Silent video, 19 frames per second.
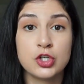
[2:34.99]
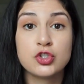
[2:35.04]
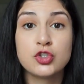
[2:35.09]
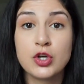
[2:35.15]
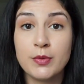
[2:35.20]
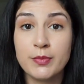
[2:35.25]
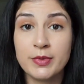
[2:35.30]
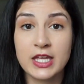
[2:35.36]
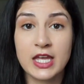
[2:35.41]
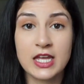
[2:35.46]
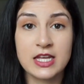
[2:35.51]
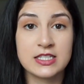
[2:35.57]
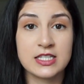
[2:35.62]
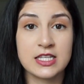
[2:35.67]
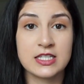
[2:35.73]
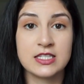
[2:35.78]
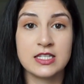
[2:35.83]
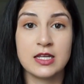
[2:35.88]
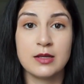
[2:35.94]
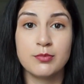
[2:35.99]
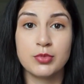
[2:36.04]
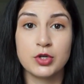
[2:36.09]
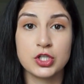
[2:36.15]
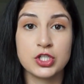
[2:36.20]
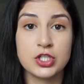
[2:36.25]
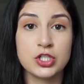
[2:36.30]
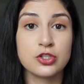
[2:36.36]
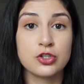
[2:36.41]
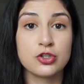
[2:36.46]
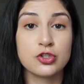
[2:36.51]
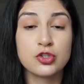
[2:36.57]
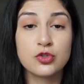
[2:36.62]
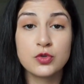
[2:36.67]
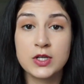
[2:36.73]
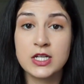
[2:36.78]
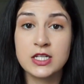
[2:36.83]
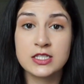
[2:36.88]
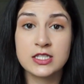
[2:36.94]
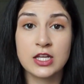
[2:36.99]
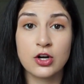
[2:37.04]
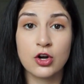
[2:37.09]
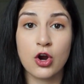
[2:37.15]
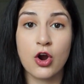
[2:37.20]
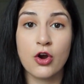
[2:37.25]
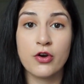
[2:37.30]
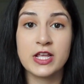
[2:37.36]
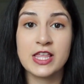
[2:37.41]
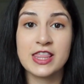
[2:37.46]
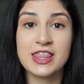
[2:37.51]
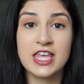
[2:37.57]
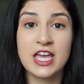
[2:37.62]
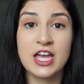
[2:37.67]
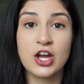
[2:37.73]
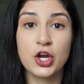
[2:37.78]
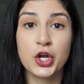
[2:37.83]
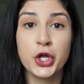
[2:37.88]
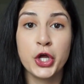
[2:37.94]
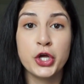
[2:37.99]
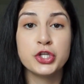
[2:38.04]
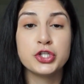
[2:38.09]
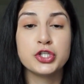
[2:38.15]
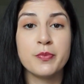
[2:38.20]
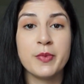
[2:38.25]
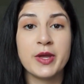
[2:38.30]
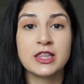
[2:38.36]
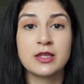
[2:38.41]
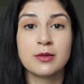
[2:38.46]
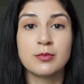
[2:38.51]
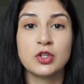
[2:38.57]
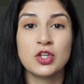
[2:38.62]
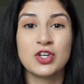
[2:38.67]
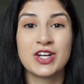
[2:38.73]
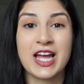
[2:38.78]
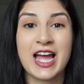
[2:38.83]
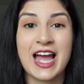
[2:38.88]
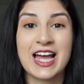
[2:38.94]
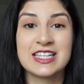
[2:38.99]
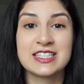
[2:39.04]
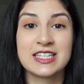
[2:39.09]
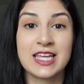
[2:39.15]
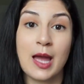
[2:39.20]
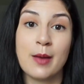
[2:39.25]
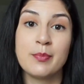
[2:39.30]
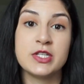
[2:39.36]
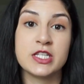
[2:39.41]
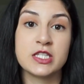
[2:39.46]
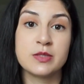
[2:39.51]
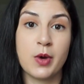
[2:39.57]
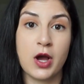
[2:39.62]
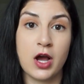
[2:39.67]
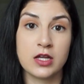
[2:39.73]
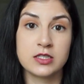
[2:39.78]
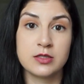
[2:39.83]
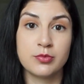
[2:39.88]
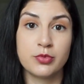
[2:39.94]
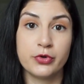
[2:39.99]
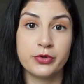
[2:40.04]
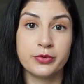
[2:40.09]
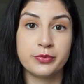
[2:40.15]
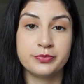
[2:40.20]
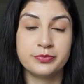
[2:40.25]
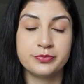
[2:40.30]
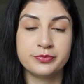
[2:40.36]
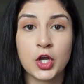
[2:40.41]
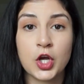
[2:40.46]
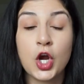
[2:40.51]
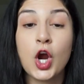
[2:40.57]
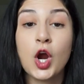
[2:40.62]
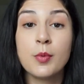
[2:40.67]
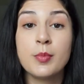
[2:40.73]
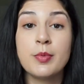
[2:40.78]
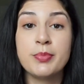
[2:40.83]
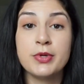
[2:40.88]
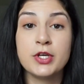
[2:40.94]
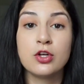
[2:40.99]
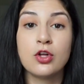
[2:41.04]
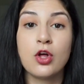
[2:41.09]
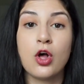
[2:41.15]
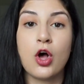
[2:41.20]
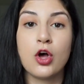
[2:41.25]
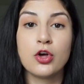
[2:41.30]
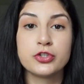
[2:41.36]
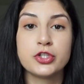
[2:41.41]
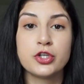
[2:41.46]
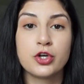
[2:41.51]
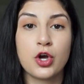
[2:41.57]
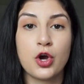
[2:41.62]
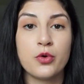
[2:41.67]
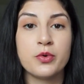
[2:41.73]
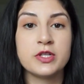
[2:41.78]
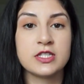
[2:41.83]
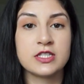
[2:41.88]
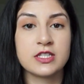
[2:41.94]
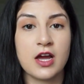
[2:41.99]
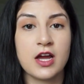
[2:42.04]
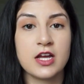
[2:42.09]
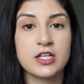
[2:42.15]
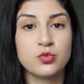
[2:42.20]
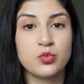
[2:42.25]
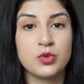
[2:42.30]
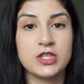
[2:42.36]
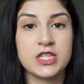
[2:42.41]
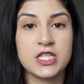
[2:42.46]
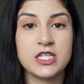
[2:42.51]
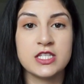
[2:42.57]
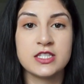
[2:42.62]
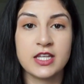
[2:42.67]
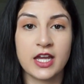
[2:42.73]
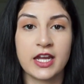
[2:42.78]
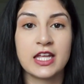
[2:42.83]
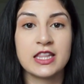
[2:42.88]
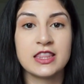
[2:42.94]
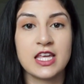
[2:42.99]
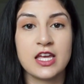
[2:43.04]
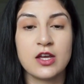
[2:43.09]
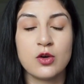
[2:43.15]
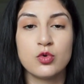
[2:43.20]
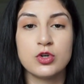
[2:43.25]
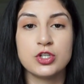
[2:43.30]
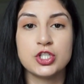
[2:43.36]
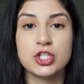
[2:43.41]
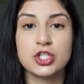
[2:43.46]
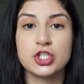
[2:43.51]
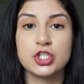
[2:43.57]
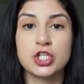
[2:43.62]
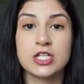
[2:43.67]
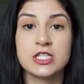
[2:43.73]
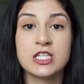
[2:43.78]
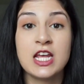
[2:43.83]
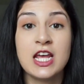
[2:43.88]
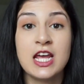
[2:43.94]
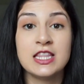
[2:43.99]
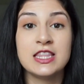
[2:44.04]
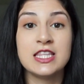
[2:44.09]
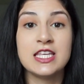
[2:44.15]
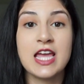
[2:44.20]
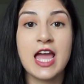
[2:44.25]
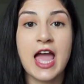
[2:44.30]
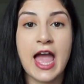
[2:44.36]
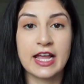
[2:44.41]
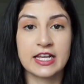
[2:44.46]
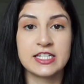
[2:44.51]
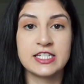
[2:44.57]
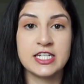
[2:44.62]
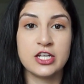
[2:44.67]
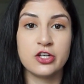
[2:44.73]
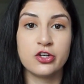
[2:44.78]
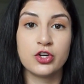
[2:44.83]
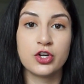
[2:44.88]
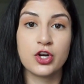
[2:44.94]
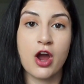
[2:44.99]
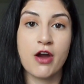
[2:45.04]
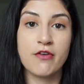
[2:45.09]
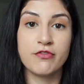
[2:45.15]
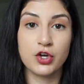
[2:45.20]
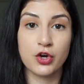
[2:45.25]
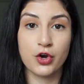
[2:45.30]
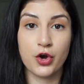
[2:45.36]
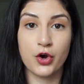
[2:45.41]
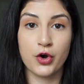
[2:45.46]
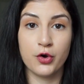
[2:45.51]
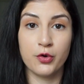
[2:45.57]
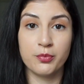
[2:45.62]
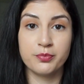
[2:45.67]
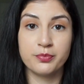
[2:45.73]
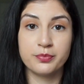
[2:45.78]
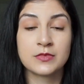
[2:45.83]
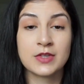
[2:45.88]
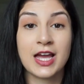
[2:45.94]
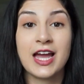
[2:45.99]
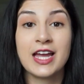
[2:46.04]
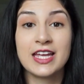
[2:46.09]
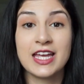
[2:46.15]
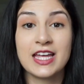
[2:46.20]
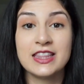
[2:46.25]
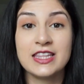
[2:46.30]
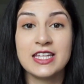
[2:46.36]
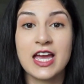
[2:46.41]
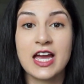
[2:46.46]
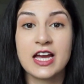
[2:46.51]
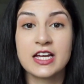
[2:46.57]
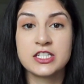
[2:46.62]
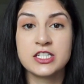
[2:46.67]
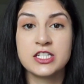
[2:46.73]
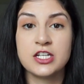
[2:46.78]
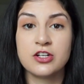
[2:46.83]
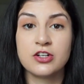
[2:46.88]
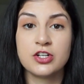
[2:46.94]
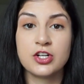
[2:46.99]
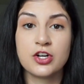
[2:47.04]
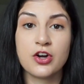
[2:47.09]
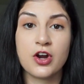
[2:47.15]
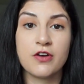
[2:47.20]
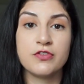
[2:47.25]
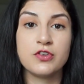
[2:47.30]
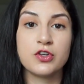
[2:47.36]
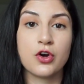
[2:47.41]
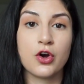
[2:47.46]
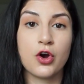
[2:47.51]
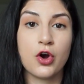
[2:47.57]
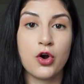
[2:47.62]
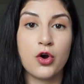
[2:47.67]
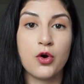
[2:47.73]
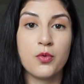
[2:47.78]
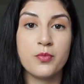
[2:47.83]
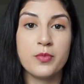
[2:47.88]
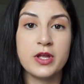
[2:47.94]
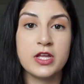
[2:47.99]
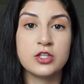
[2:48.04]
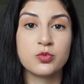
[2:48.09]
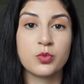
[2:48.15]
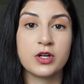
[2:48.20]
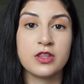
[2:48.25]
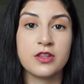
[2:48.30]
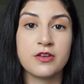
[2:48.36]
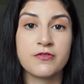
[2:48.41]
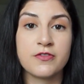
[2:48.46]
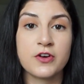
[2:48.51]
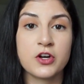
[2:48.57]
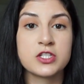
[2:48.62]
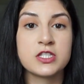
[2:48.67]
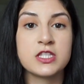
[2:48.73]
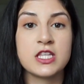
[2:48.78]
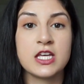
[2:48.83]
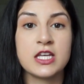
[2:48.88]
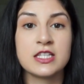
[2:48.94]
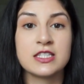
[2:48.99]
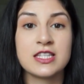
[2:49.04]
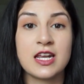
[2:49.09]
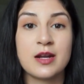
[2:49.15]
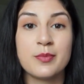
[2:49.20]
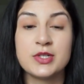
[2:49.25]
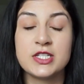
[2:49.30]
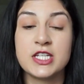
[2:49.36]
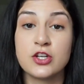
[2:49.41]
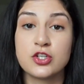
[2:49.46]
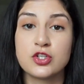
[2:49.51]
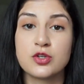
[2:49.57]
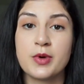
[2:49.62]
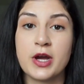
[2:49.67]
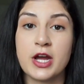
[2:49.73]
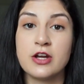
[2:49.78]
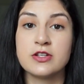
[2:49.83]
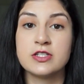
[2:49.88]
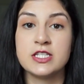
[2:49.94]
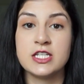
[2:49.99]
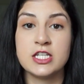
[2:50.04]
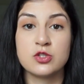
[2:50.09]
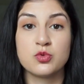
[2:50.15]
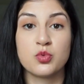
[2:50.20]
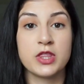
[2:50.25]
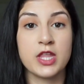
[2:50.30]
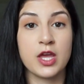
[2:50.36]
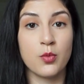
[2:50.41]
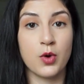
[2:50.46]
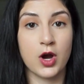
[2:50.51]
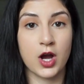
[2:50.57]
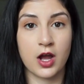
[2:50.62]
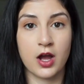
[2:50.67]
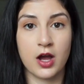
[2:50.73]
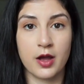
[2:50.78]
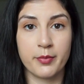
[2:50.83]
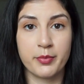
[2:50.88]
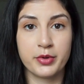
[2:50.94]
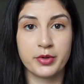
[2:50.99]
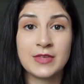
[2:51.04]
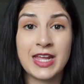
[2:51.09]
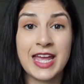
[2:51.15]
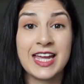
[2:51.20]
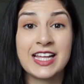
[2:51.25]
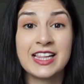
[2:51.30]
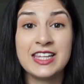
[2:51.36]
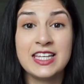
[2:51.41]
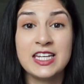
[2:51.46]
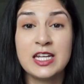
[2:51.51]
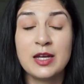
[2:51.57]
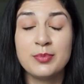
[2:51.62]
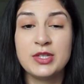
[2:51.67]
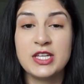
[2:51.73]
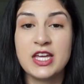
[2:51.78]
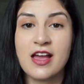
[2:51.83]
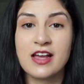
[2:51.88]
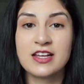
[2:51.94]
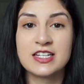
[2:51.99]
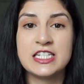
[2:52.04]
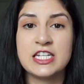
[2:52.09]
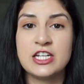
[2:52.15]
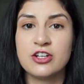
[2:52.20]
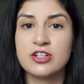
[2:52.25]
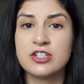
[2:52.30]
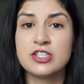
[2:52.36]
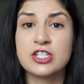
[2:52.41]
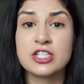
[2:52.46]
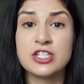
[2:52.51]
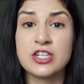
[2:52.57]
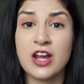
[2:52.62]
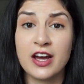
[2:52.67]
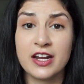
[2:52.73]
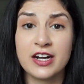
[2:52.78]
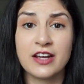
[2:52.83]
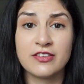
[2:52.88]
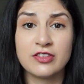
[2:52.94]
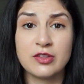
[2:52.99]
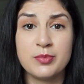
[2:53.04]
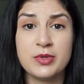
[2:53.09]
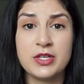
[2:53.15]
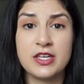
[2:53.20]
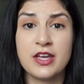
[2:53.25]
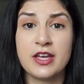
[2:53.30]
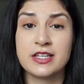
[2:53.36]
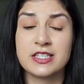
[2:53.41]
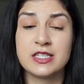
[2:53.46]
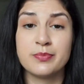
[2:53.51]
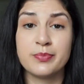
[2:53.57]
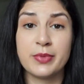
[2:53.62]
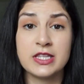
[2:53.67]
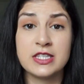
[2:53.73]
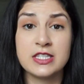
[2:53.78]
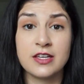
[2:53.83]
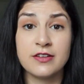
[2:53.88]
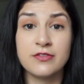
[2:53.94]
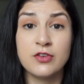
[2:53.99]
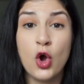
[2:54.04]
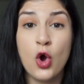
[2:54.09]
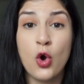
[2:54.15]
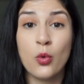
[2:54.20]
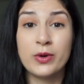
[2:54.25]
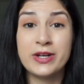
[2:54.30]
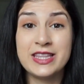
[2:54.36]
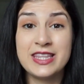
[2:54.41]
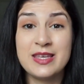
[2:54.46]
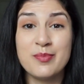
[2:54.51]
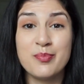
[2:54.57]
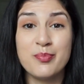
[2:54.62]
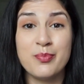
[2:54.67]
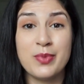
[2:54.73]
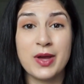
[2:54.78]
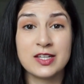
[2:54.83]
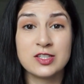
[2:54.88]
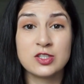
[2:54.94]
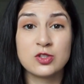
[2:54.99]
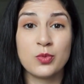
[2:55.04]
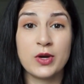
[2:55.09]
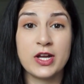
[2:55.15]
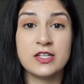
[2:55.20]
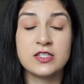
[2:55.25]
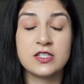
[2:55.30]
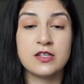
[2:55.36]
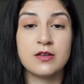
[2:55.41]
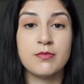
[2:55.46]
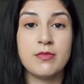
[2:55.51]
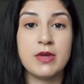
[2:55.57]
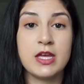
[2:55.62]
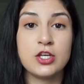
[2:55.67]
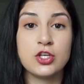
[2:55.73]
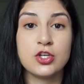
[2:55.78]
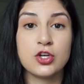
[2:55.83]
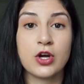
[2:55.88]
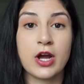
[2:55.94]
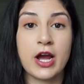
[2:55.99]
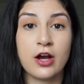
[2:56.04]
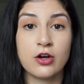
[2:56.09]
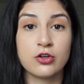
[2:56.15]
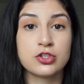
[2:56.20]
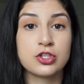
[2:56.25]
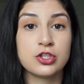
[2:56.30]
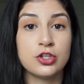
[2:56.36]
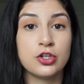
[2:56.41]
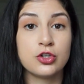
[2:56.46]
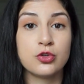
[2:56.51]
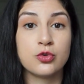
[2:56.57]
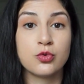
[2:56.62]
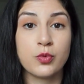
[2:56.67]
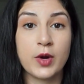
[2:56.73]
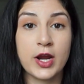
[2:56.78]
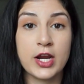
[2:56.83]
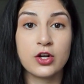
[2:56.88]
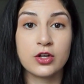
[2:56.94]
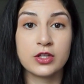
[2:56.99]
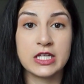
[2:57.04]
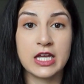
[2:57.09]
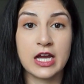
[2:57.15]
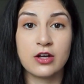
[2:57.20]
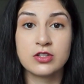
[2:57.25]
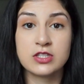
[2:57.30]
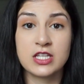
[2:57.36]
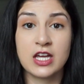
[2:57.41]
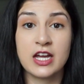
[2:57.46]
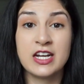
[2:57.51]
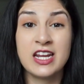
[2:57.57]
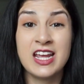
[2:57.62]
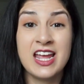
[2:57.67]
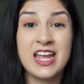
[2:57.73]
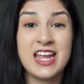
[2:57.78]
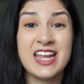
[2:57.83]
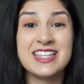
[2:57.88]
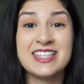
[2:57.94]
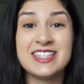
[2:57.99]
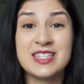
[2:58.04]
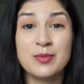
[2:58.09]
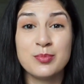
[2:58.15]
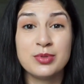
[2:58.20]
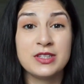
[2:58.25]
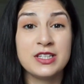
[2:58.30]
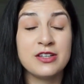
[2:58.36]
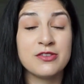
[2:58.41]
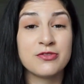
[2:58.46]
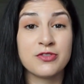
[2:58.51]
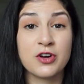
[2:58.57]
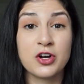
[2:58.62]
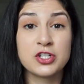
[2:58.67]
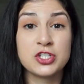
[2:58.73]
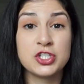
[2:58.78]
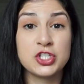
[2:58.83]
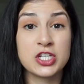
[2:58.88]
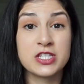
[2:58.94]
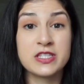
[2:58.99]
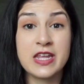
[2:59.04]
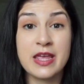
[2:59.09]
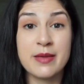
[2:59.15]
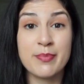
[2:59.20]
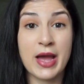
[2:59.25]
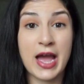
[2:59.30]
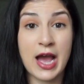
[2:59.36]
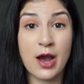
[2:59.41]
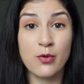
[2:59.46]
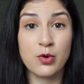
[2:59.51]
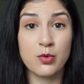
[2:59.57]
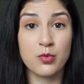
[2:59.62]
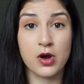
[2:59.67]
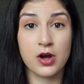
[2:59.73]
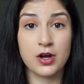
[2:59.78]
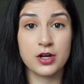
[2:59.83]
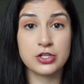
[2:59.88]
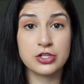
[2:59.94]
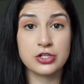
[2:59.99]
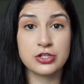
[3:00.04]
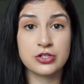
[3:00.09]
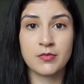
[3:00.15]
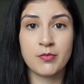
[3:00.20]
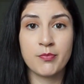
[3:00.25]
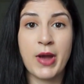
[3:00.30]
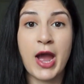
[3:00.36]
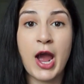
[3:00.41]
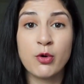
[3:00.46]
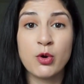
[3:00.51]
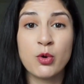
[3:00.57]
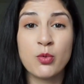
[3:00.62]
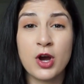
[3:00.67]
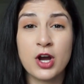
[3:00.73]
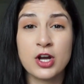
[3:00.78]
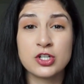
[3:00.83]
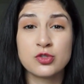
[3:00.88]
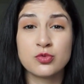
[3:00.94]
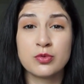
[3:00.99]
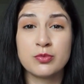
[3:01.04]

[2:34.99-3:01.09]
trimming existing bushes or trees that are already there to make them look as kept as possible. Curb appeal also coincides with the second thing, which is just the exterior of your home. Again, the exterior of your home is one of the first things that a potential buyer sees when they walk up. And cleaning up the exterior does not have to be expensive. One of the best ways to make your house look great on the outside is simply first just a power wash. Power wash